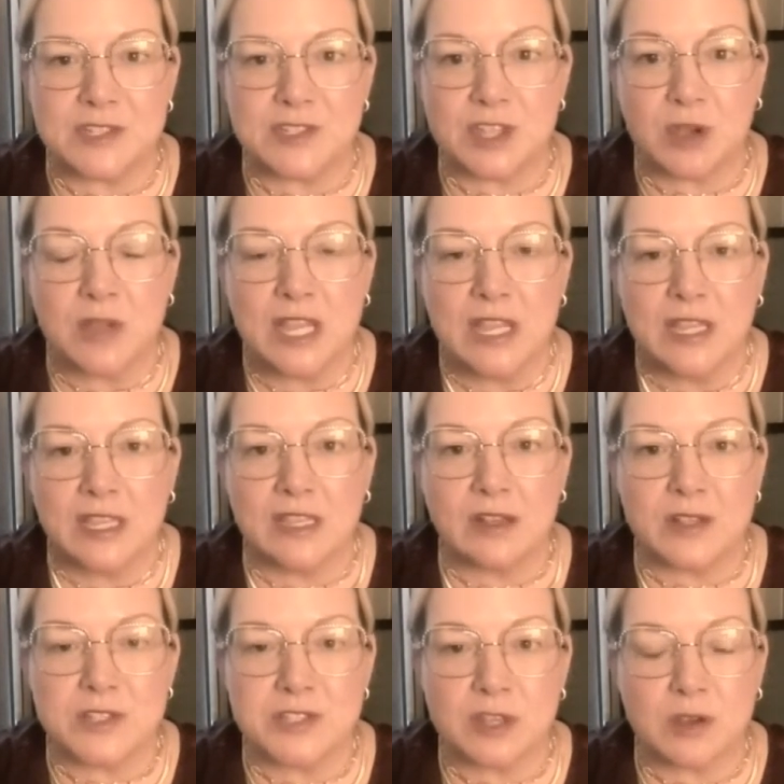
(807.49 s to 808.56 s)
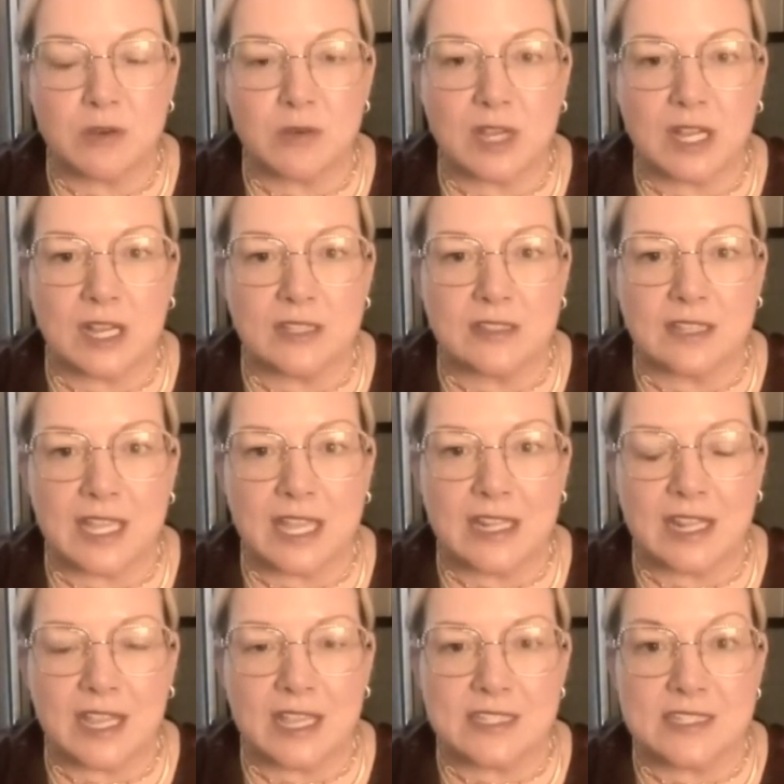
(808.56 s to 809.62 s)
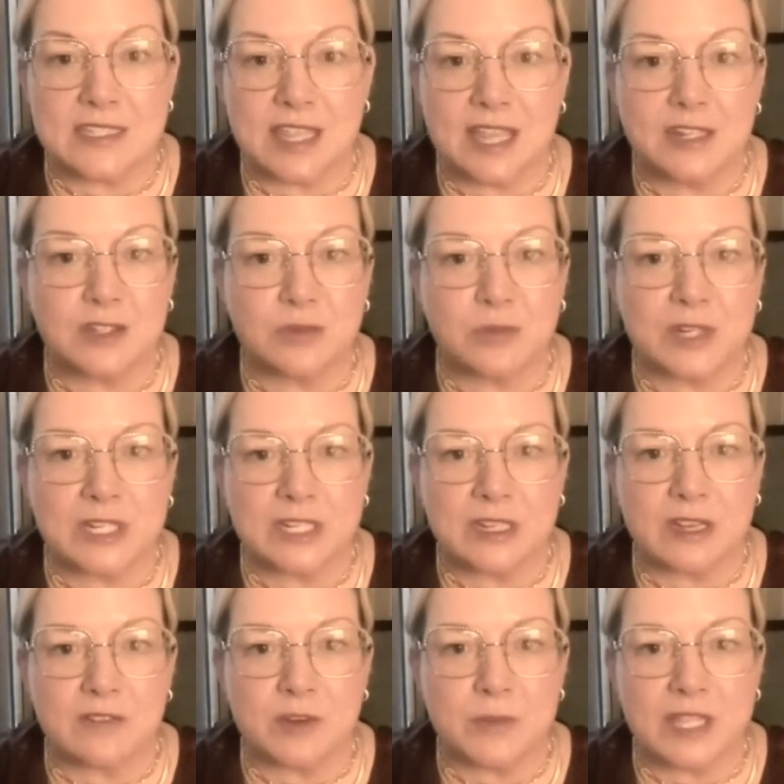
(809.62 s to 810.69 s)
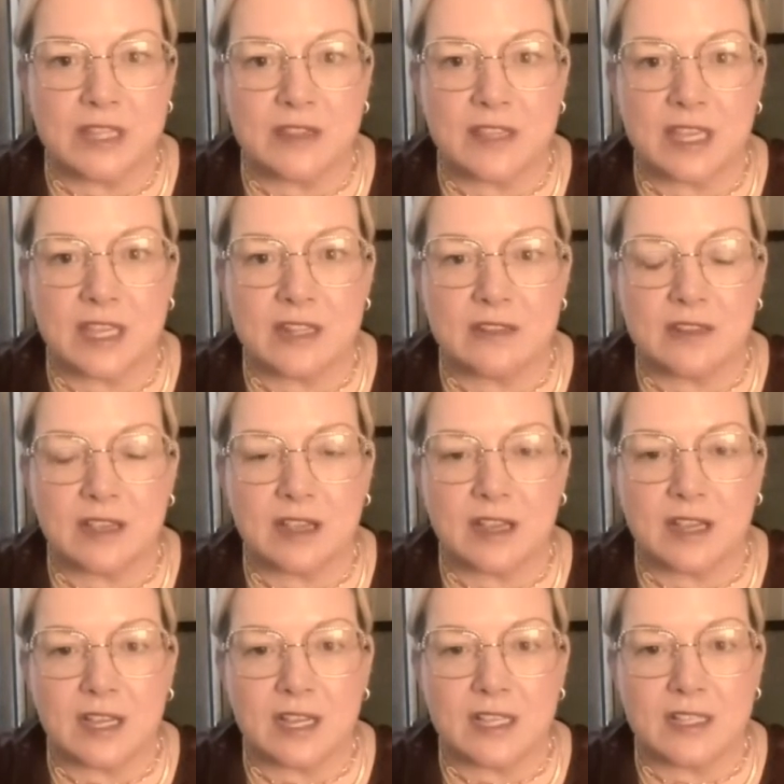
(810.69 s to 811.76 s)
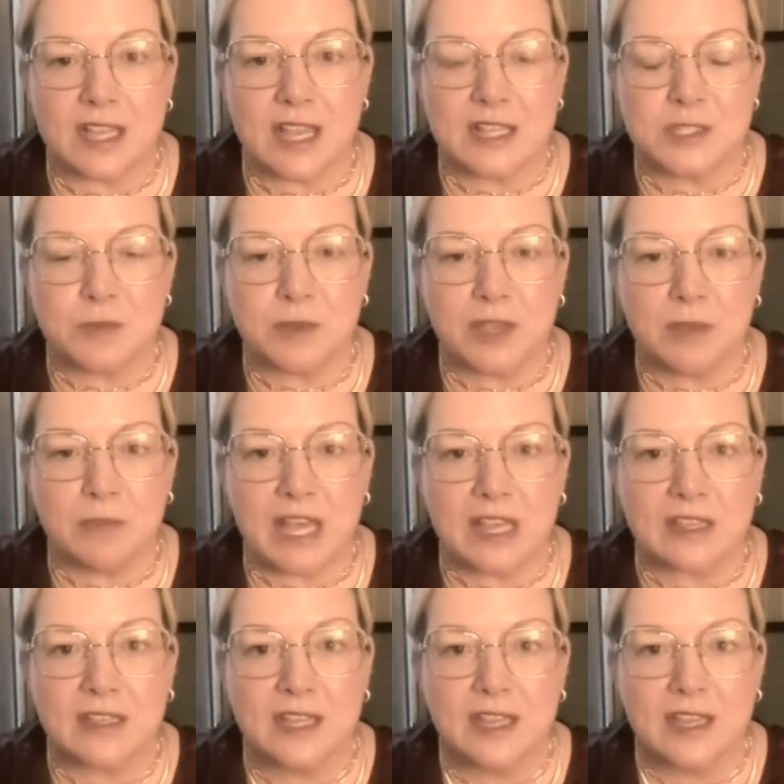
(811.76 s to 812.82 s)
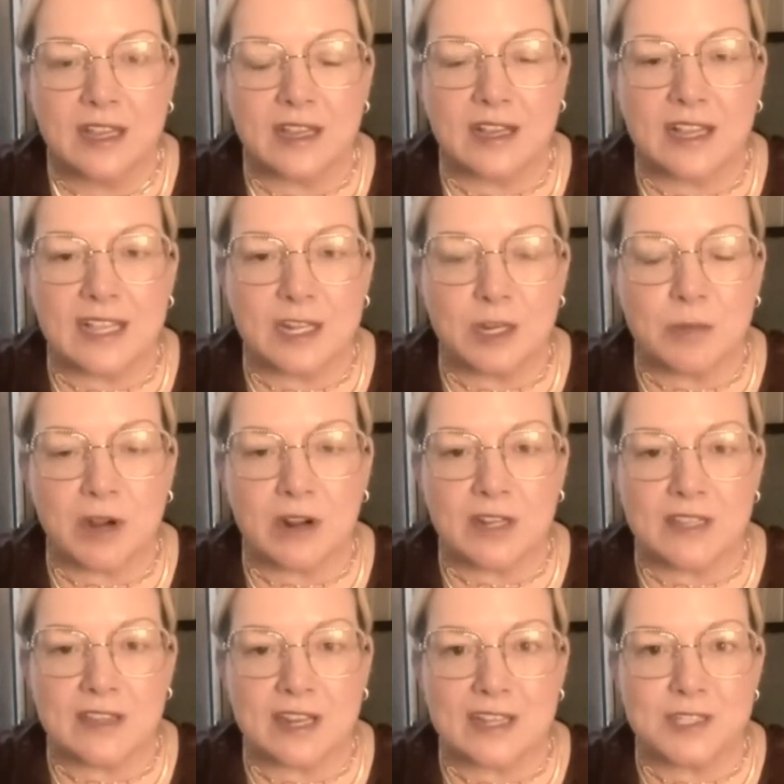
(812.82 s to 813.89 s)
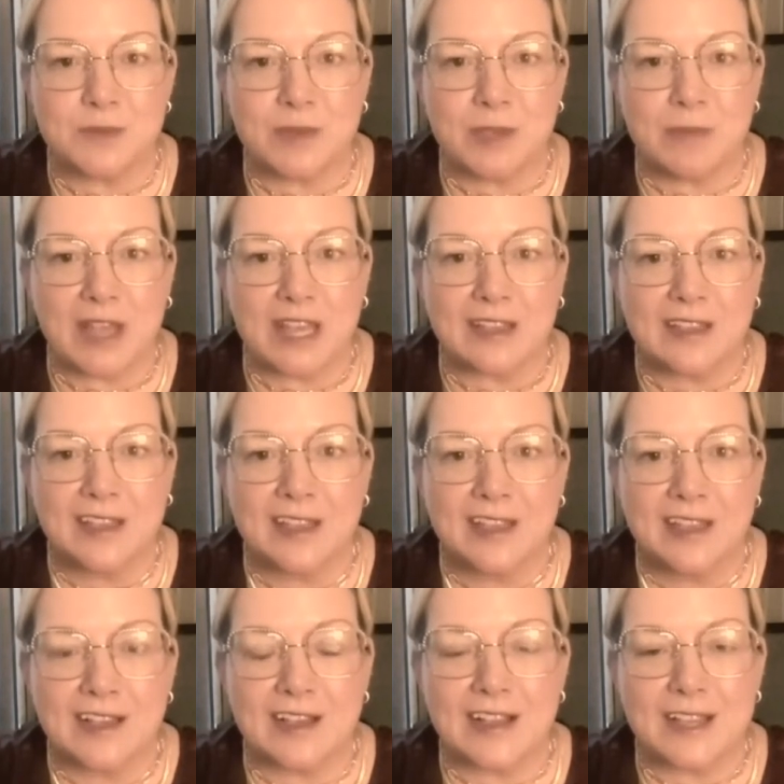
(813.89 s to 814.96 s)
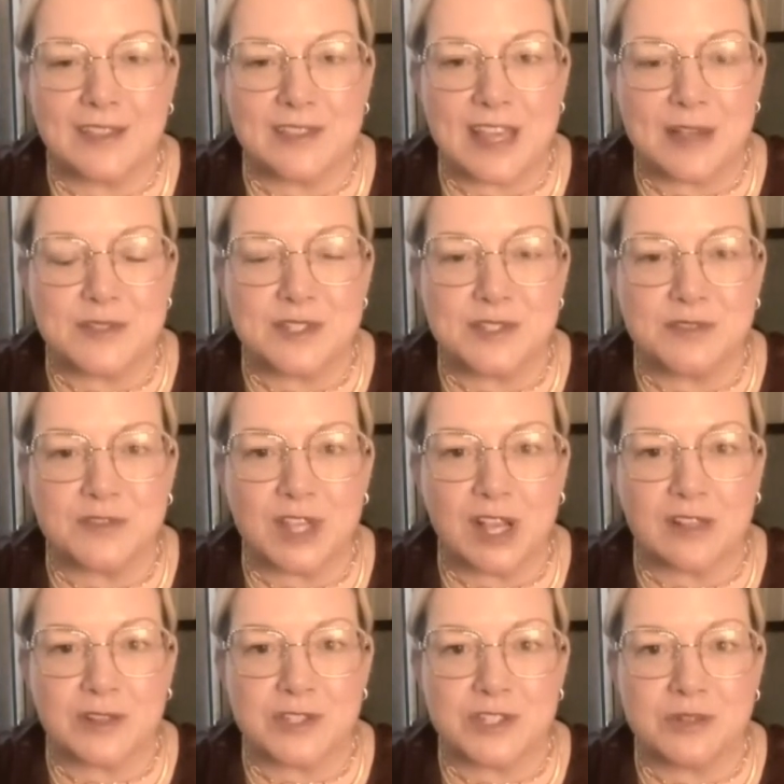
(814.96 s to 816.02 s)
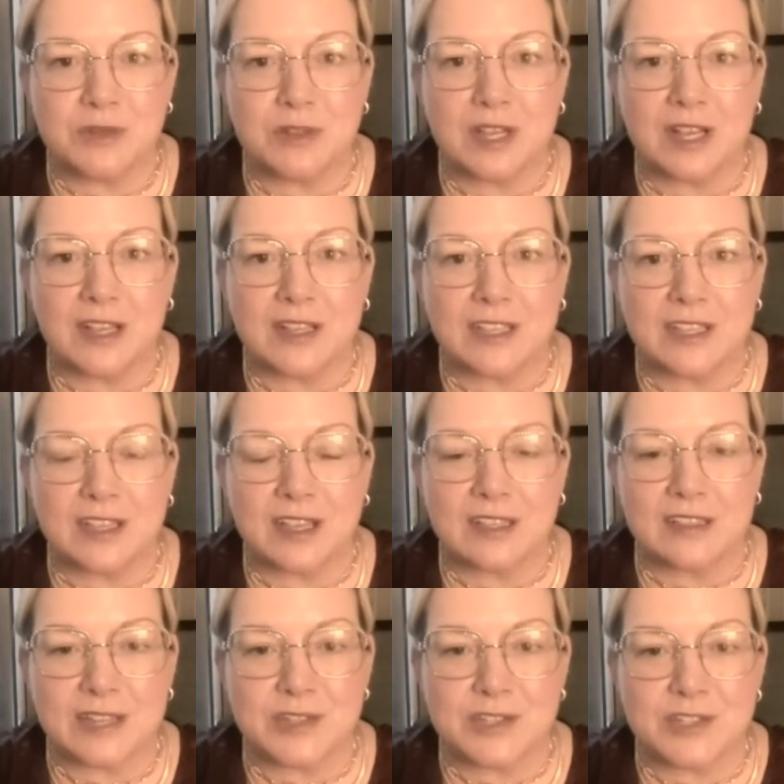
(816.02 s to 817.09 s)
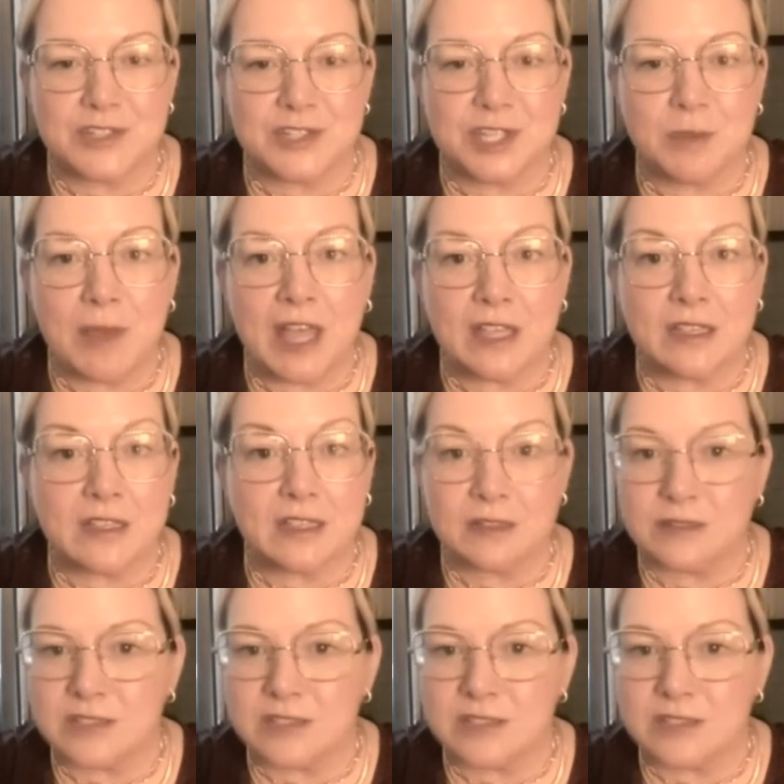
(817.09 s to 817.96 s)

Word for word: So he also uh, led a scandal ridden government that uh, had to pay back, uh, and a party that had to pay back uh, thousands of dollars to uh, uh Elections Quebec.